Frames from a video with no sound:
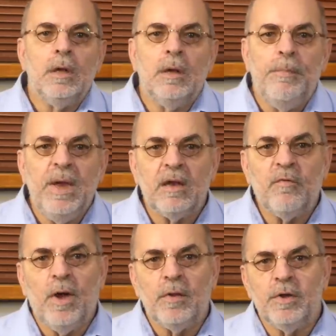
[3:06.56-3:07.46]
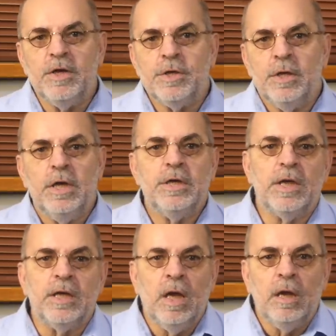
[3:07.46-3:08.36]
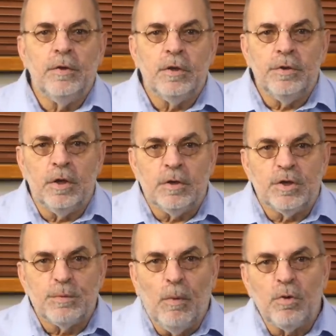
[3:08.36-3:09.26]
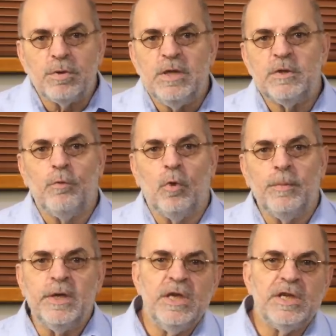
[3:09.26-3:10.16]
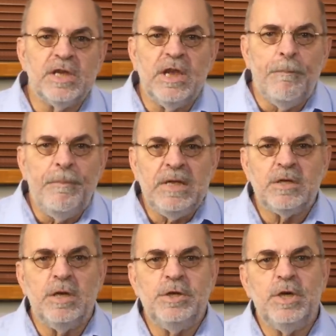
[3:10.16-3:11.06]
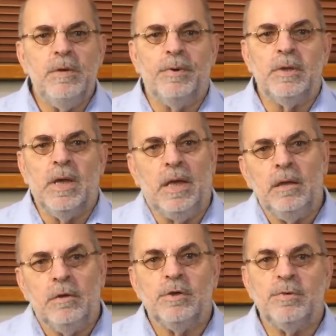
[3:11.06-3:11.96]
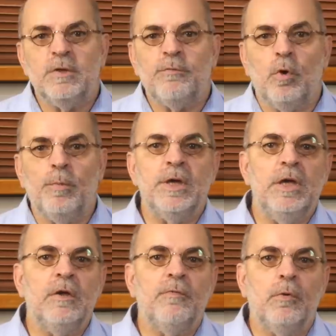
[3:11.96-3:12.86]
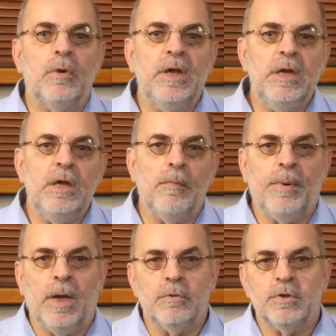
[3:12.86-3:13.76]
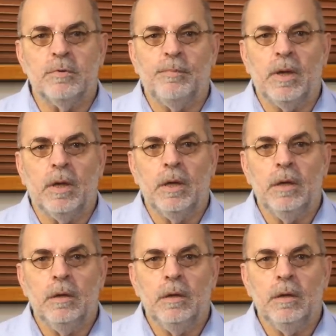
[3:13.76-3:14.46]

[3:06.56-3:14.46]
The big advantage is that the small transformer is immensely cheaper than the transformer needed for a linear power supply.